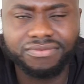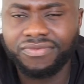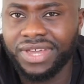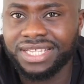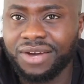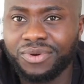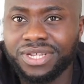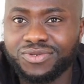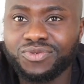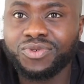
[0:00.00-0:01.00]
thing that I
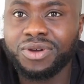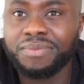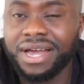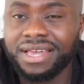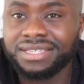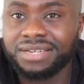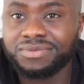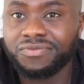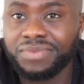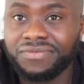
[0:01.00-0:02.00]
wanted to talk about in
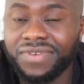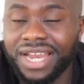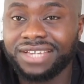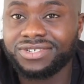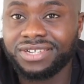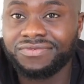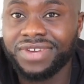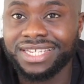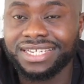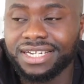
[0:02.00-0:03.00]
terms of being financially
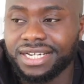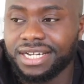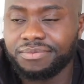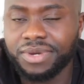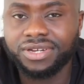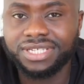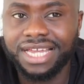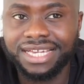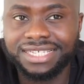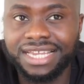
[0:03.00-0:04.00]
ready, because
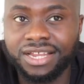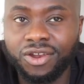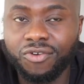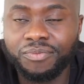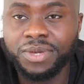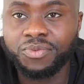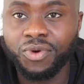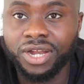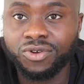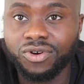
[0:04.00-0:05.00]
like I said, a lot of
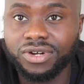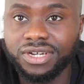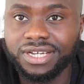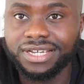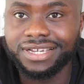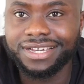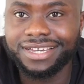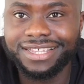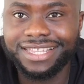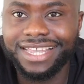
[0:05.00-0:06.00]
people are not,
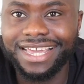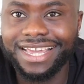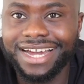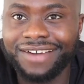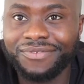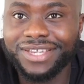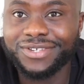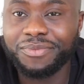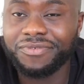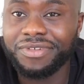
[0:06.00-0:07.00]
I think
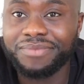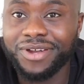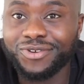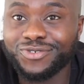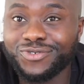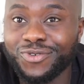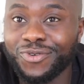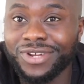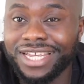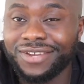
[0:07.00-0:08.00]
some of them are not
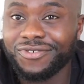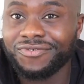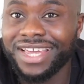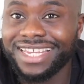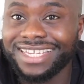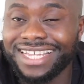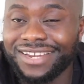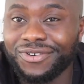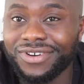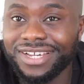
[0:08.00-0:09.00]
sure, they're not ready,
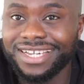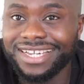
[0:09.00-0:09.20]
they're not